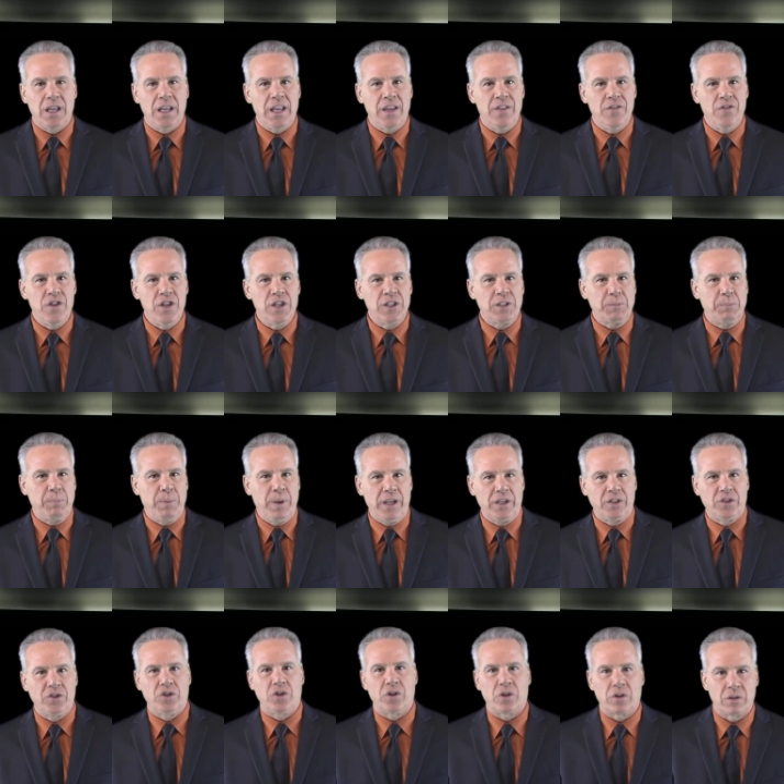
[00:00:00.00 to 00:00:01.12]
In this
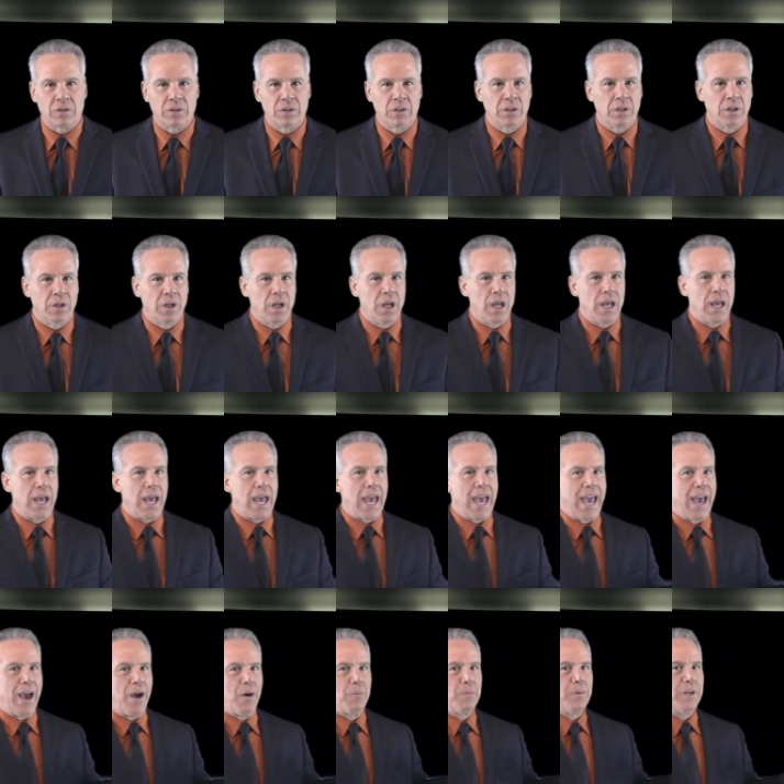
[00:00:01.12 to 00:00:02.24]
picture,
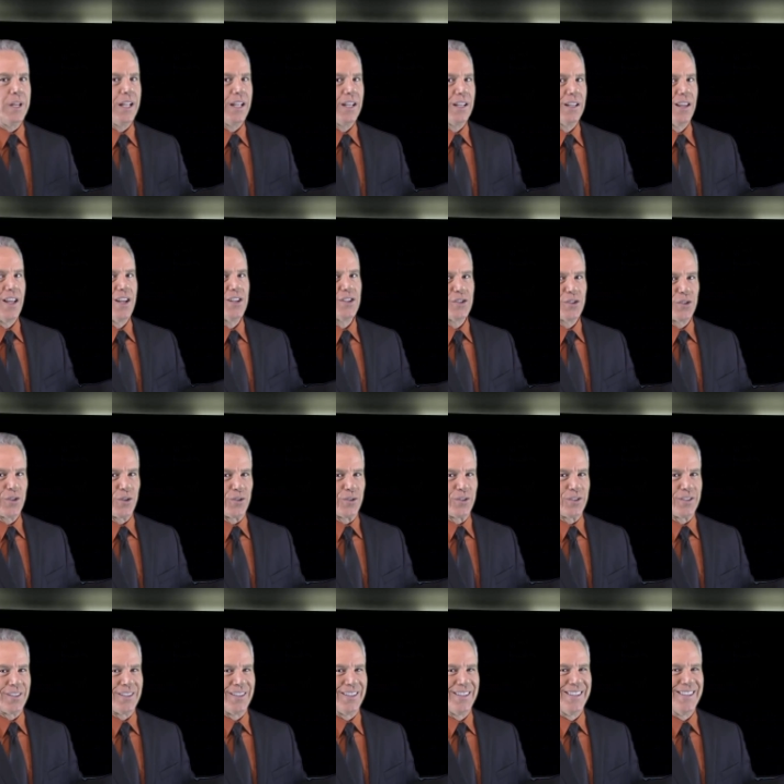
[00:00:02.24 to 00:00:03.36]
how many
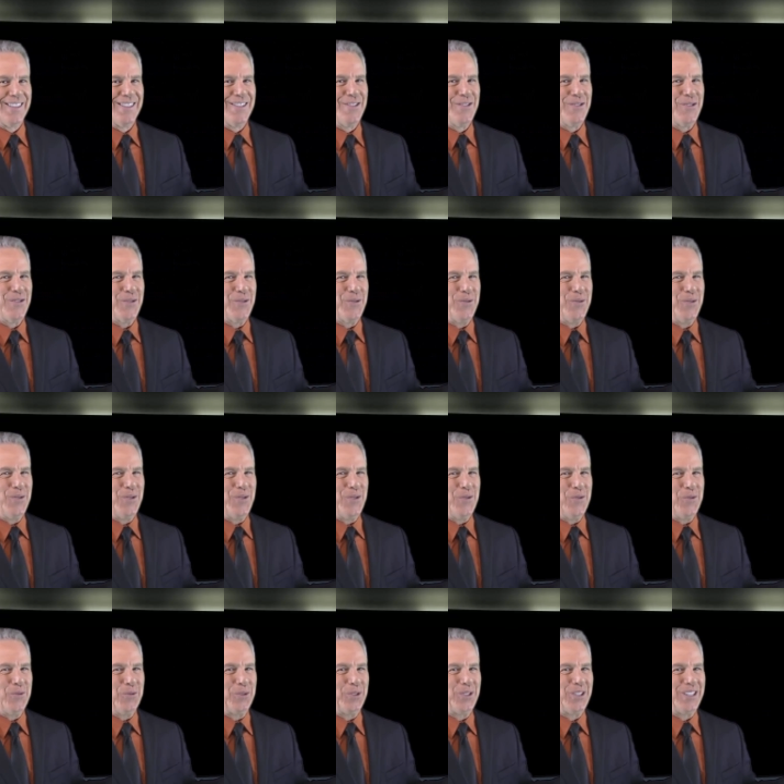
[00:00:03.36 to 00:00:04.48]
clusters do
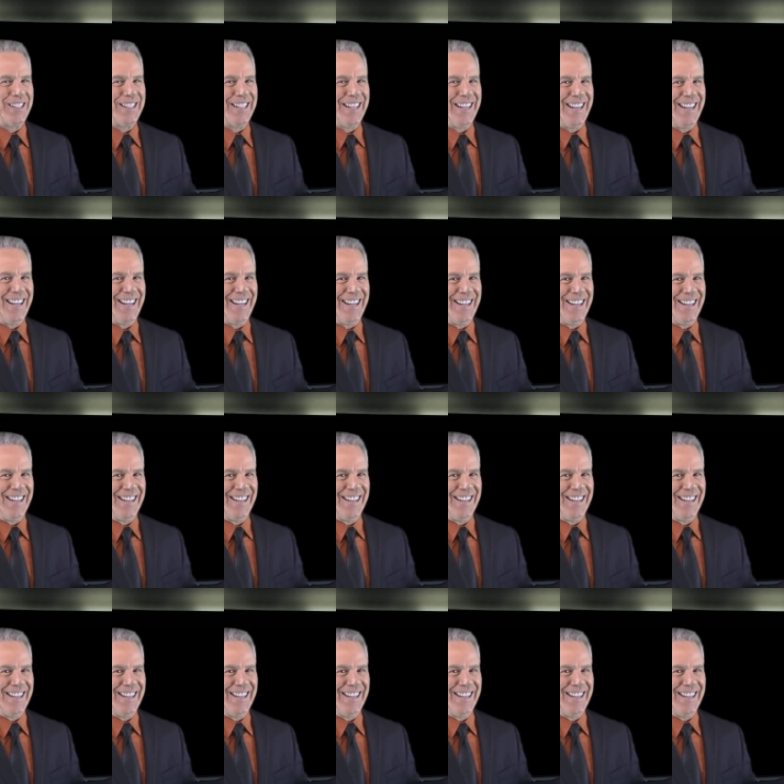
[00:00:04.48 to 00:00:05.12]
you see?